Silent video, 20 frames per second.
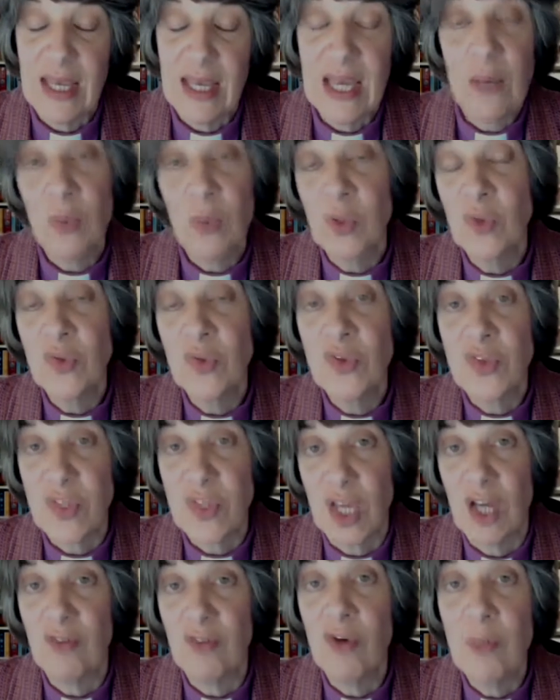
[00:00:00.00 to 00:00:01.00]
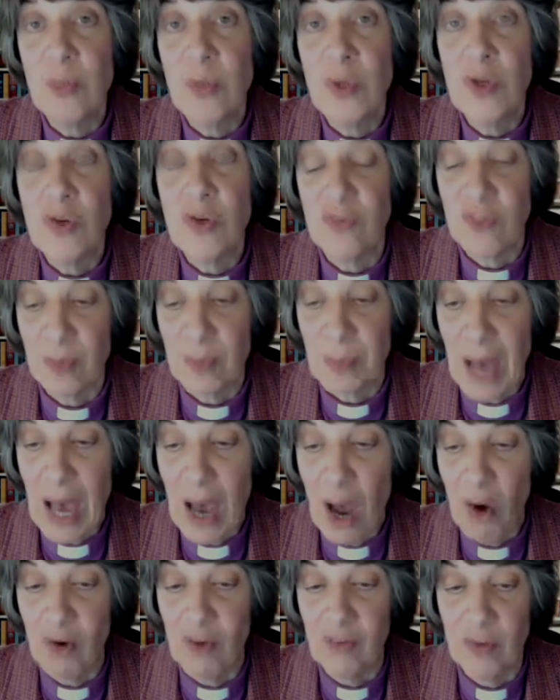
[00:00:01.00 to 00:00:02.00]
It will also remove the
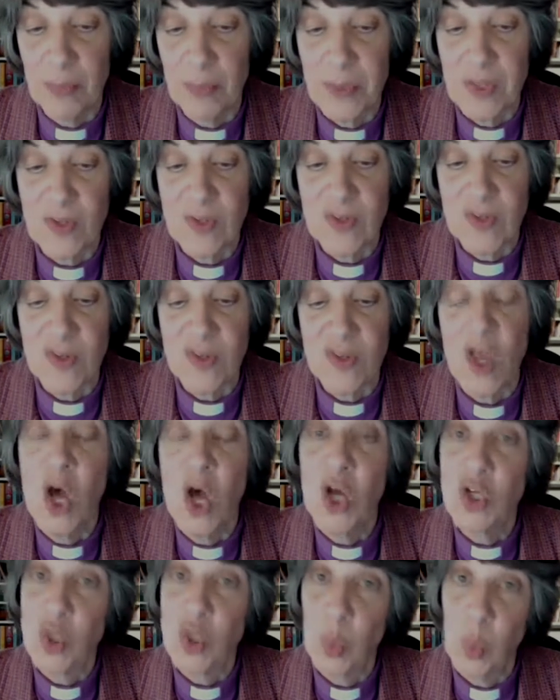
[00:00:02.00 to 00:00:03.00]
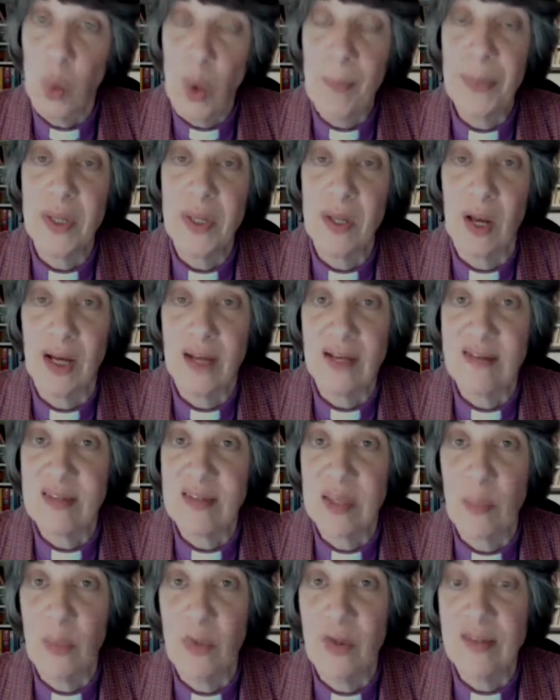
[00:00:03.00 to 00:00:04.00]
power of abusers to weaponize
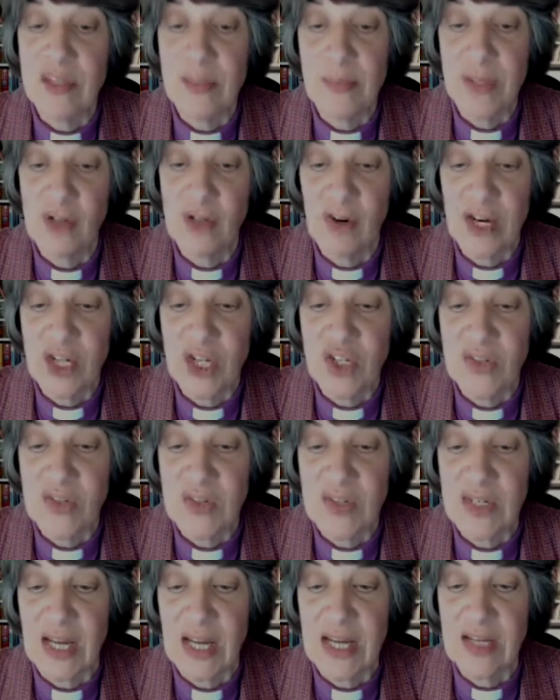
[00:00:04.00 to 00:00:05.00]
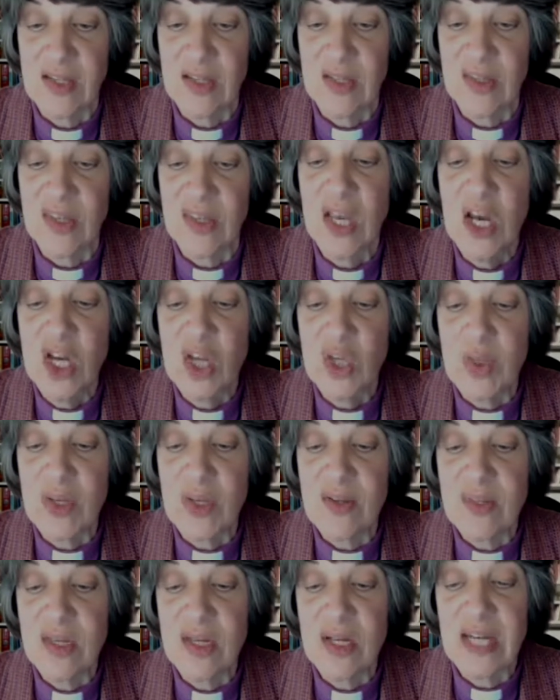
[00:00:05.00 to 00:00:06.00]
someone's immigration status to
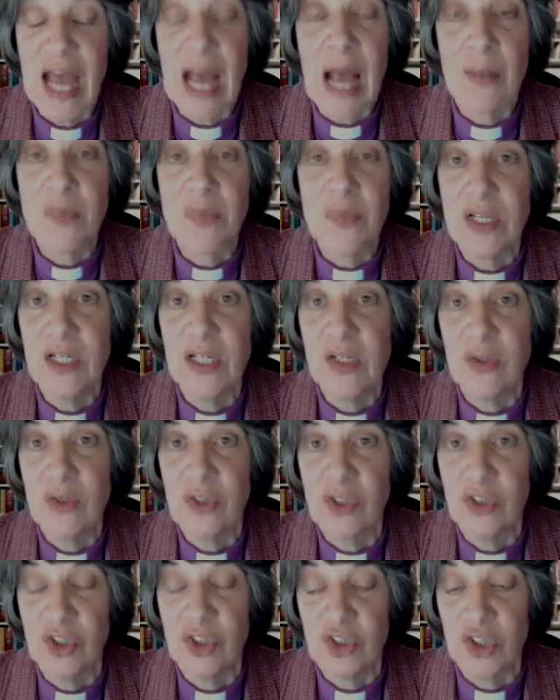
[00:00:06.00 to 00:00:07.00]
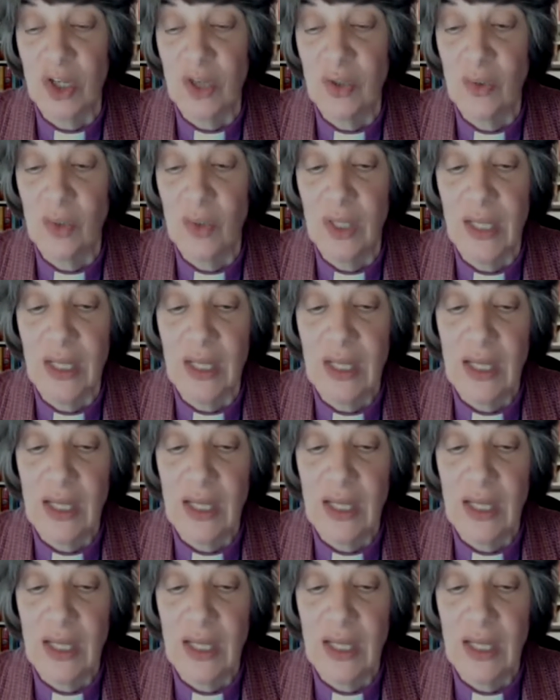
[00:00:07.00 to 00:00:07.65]
exert absolute control,